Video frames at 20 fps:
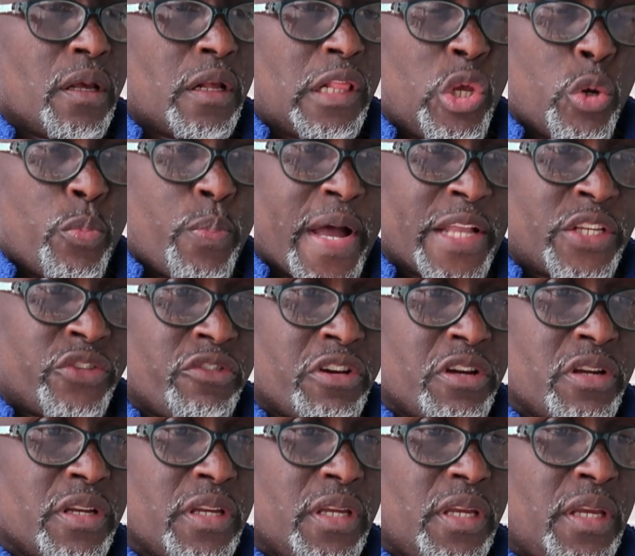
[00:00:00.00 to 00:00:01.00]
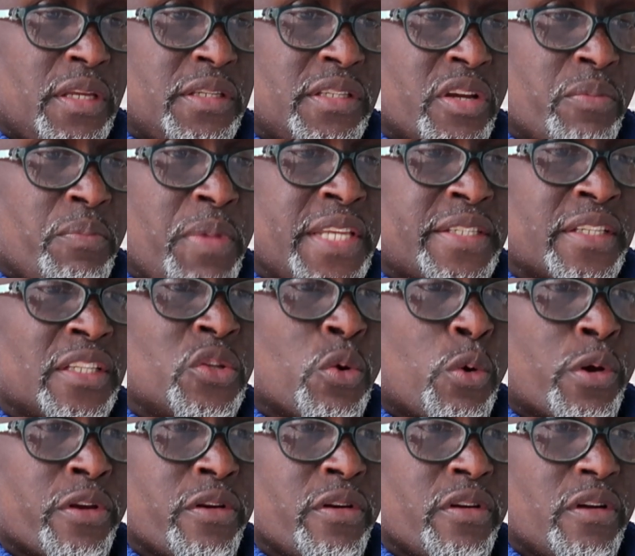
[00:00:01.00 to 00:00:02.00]
Cleopatra is the amazing
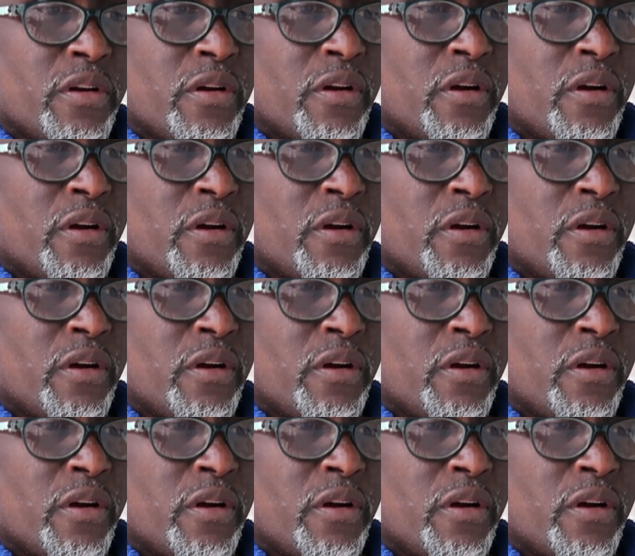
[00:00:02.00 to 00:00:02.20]
daughter